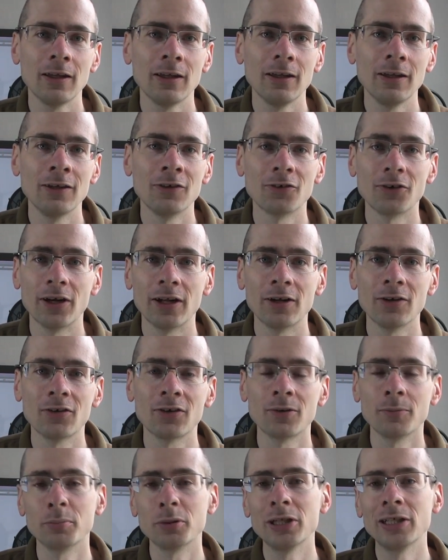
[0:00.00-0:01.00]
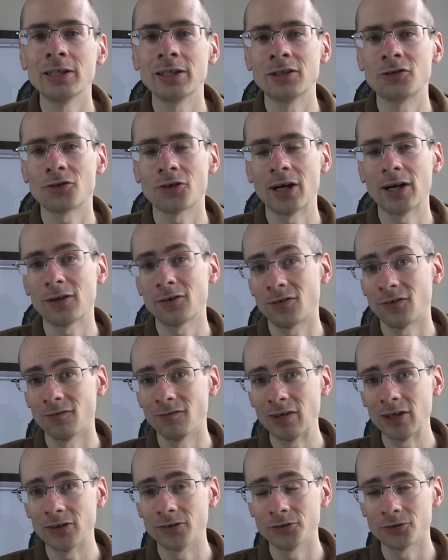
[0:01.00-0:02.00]
internet is completely tracked,
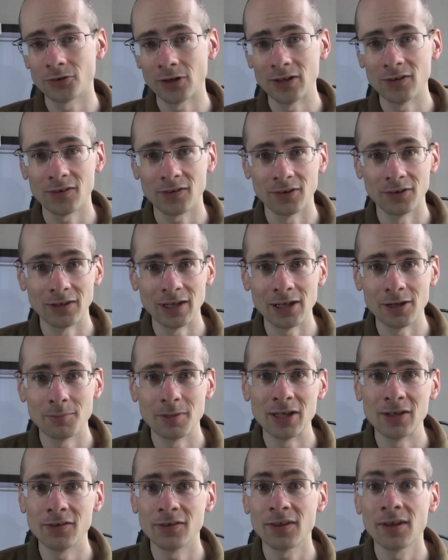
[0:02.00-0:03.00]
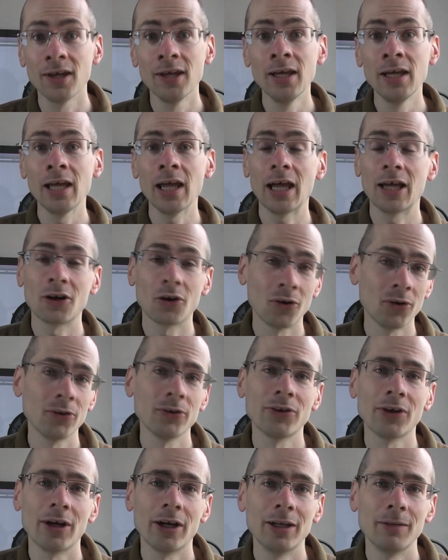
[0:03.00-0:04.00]
surveilled, traced, and databased at
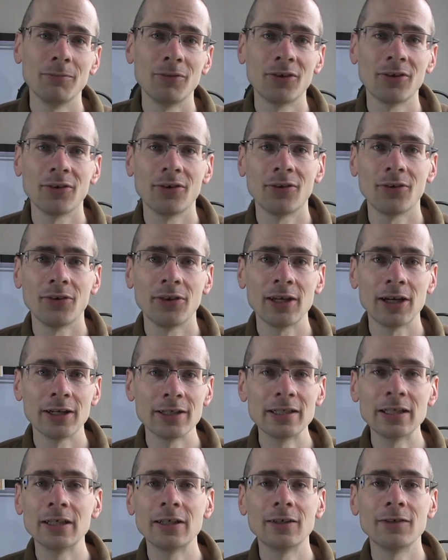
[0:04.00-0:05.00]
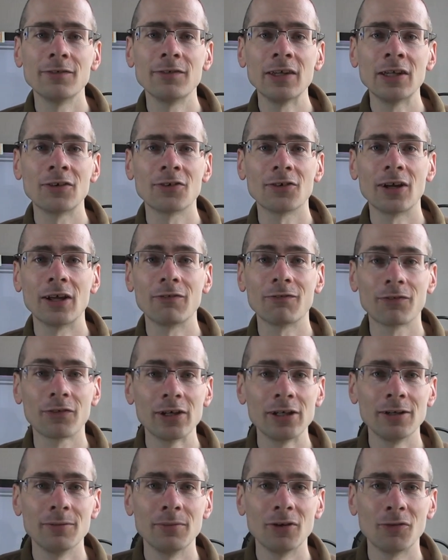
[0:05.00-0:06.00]
all times. So the idea of internet
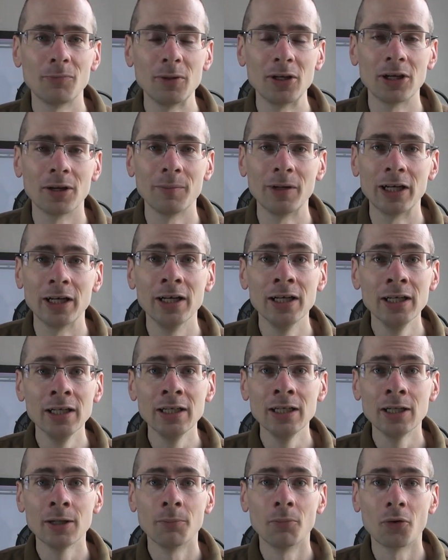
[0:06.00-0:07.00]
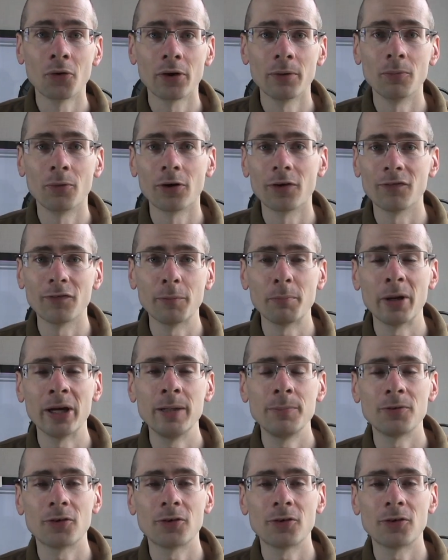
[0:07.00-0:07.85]
freedom is becoming more and more of a pipe